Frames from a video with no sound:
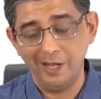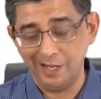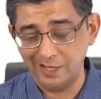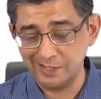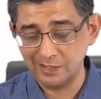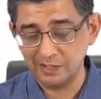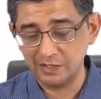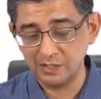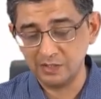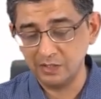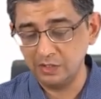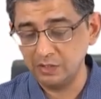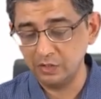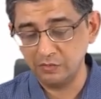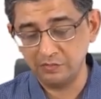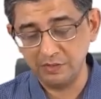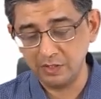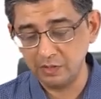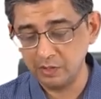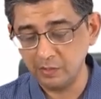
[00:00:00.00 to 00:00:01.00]
As a result
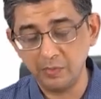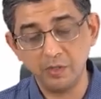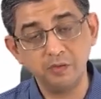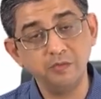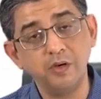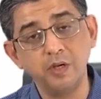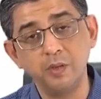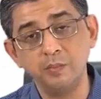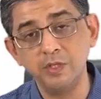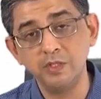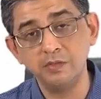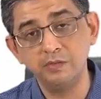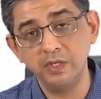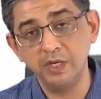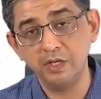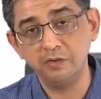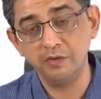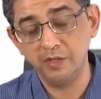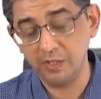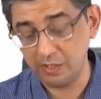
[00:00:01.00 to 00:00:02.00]
of it, the performance will
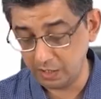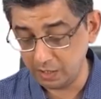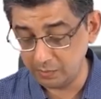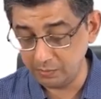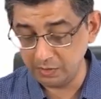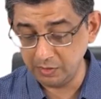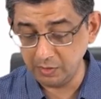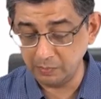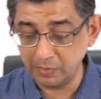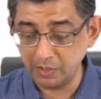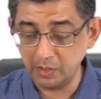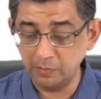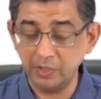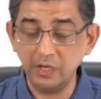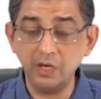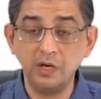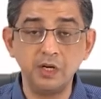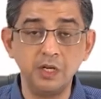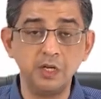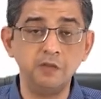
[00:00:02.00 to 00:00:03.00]
definitely, I mean, the
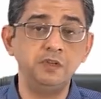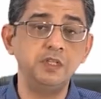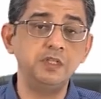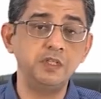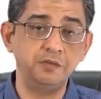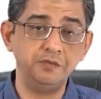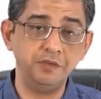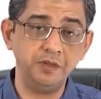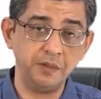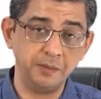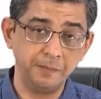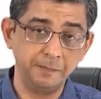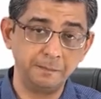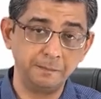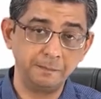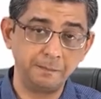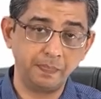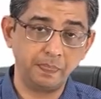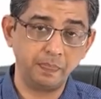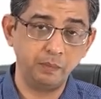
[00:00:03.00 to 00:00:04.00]
pulmonary artery will suffer
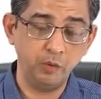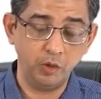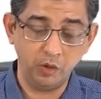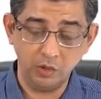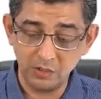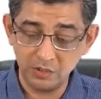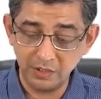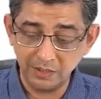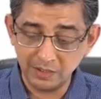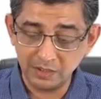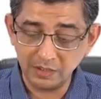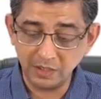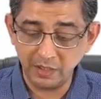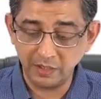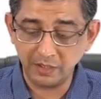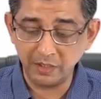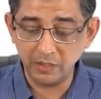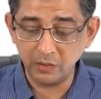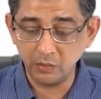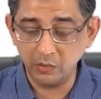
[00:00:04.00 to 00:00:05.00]
because it is
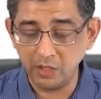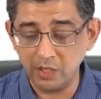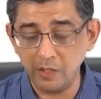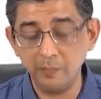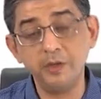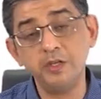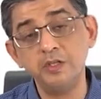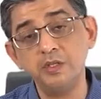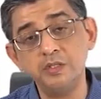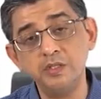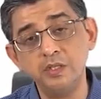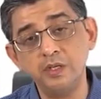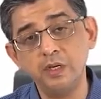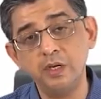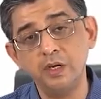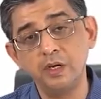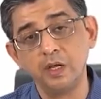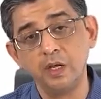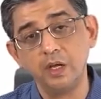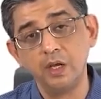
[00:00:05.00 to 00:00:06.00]
connected to a high pressure
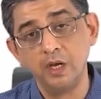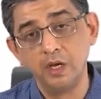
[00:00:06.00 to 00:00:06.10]
circuit.